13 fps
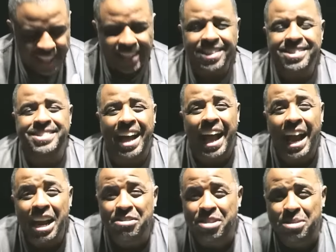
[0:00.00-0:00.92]
It's
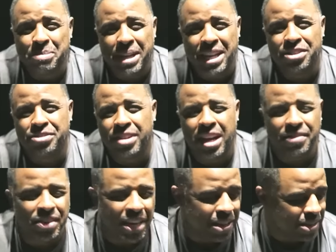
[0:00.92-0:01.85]
tiring, man,
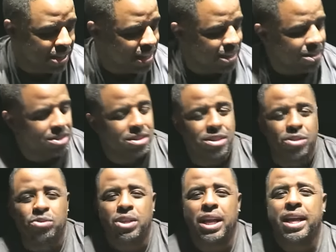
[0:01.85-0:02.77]
driving that kind
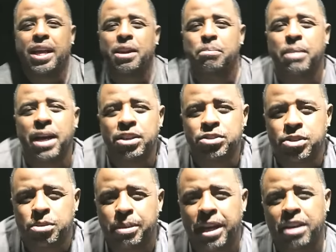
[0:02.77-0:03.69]
of miles on
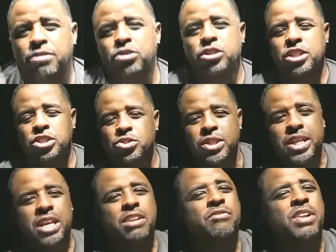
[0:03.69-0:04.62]
the back roads, because you
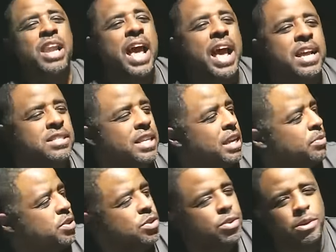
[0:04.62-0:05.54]
can't relax like
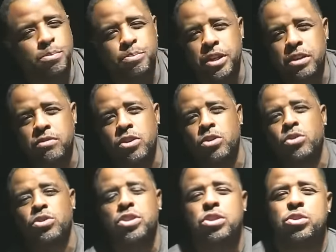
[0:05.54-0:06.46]
when you're on the big
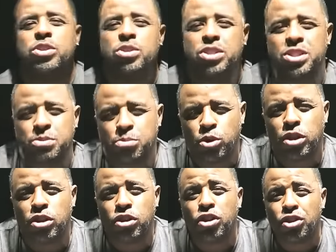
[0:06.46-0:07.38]
road. You know, you're just more
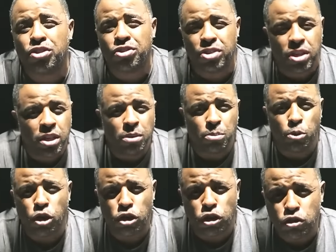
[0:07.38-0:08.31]

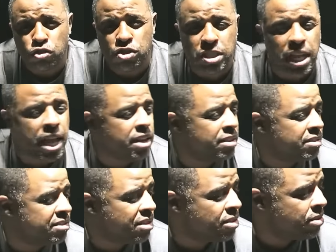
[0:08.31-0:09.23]
alert status.
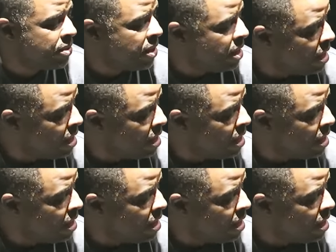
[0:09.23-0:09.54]
So